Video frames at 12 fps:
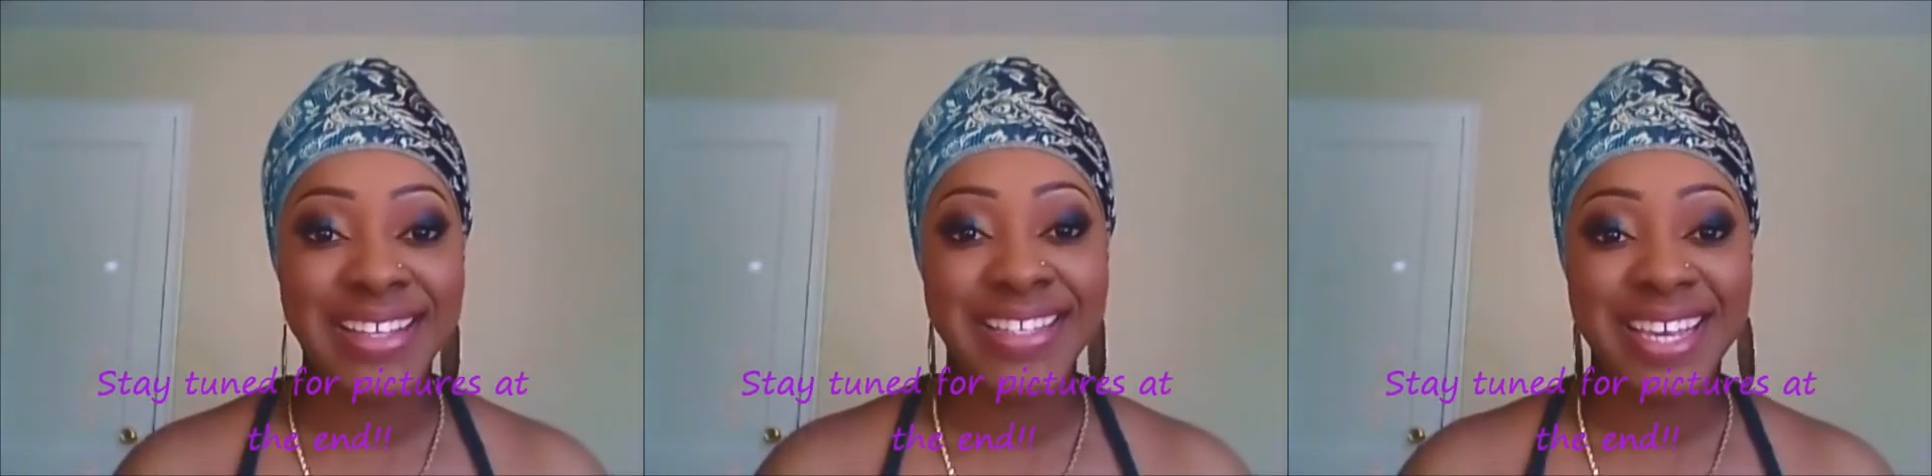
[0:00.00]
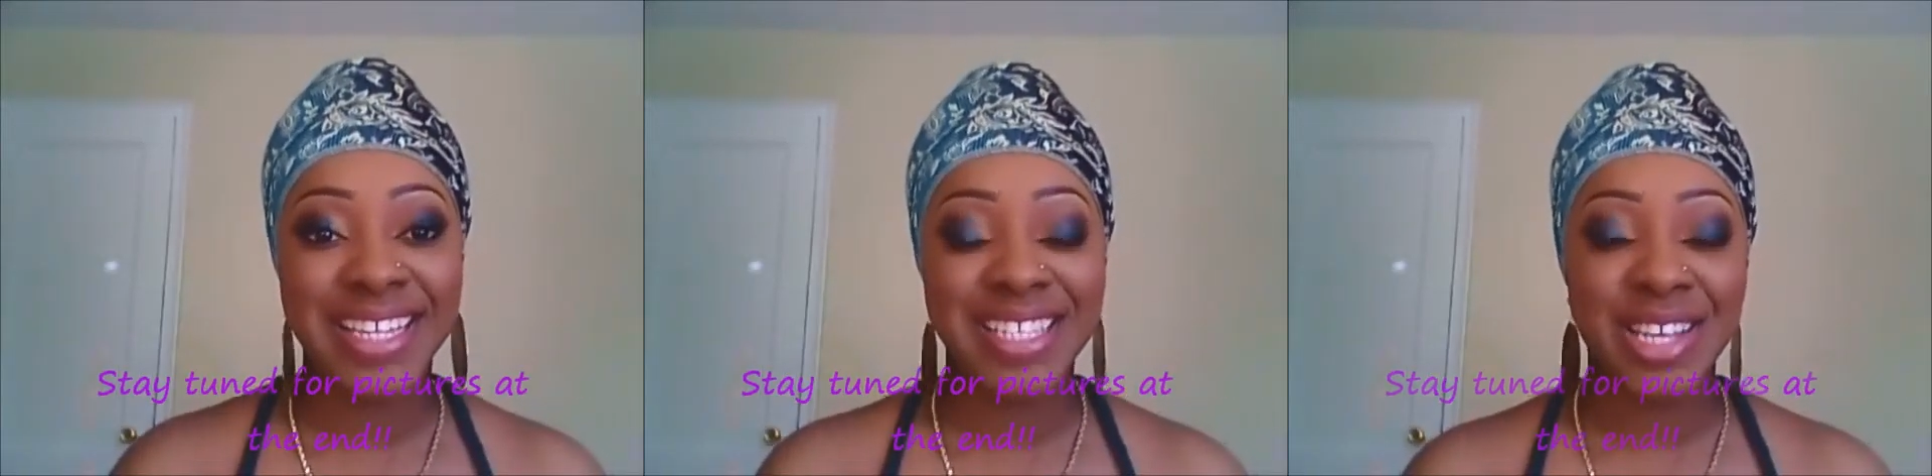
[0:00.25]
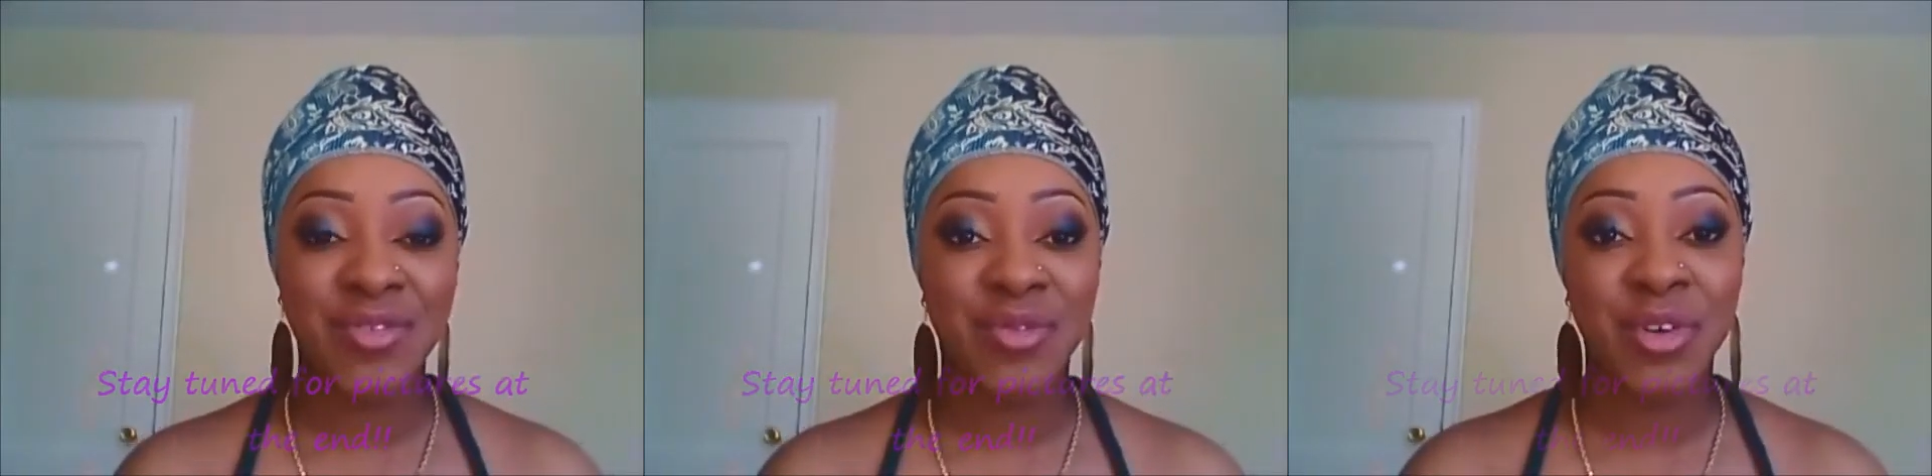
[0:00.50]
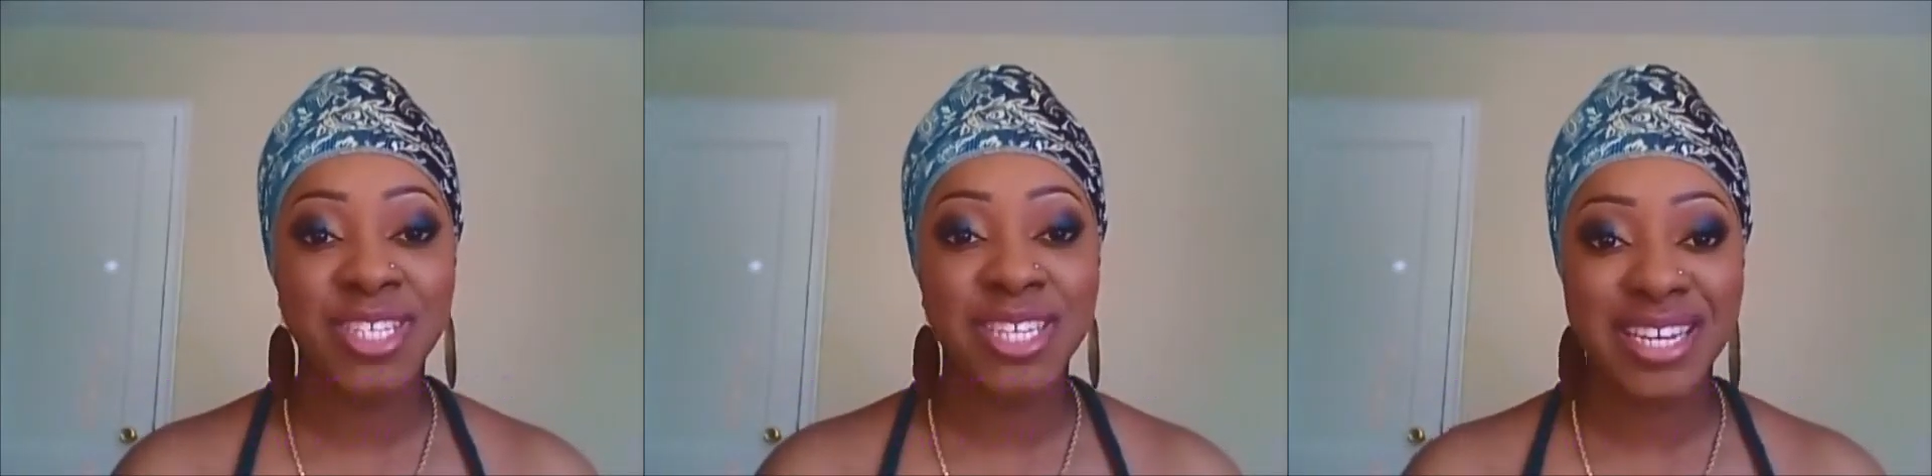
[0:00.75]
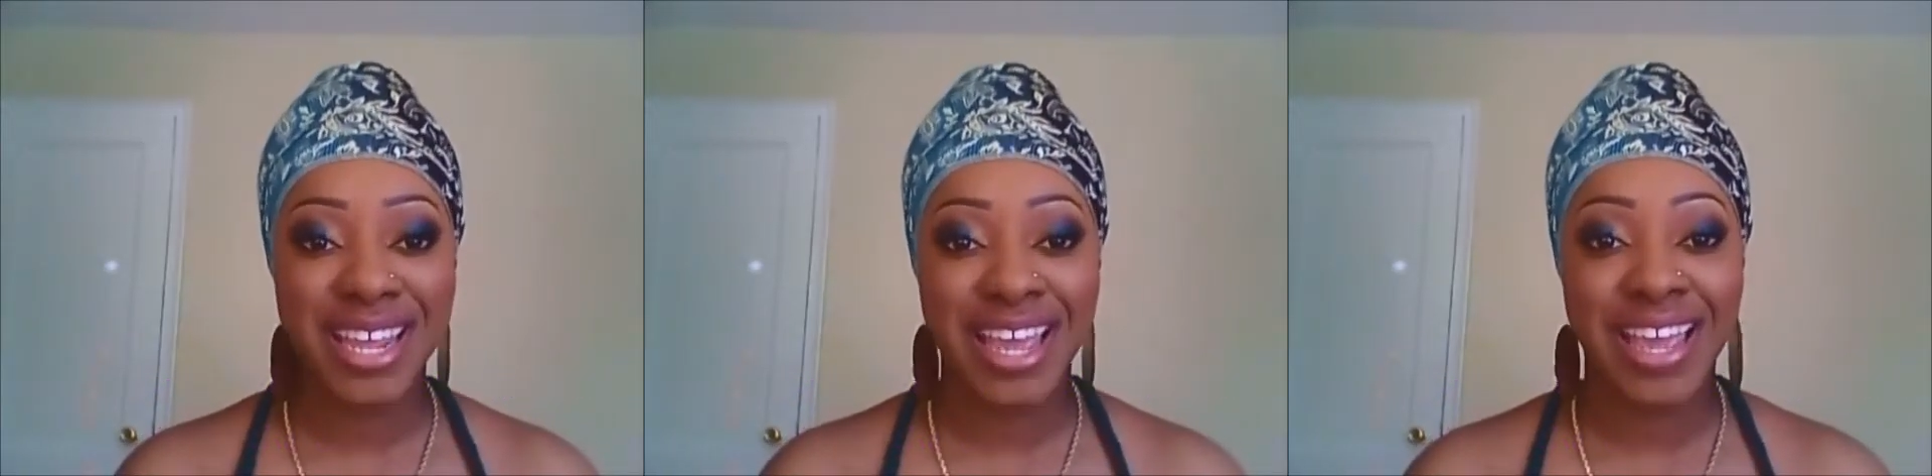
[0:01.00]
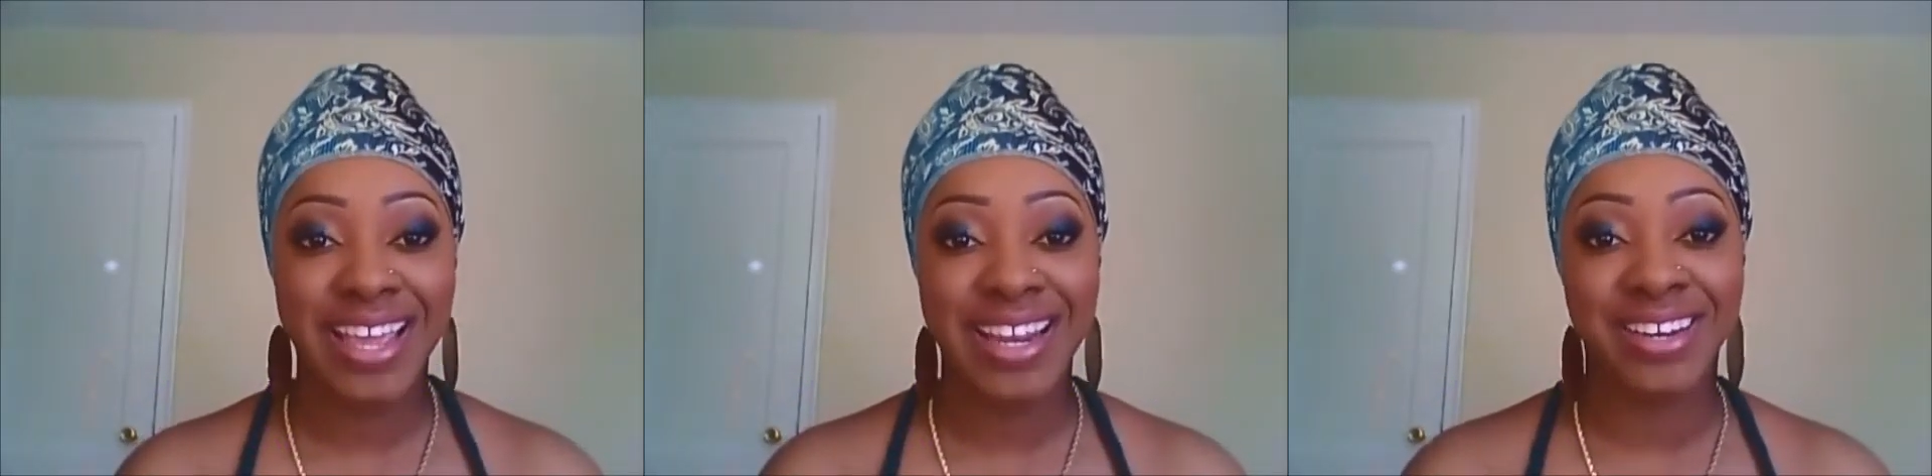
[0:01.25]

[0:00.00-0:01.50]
that's it for today.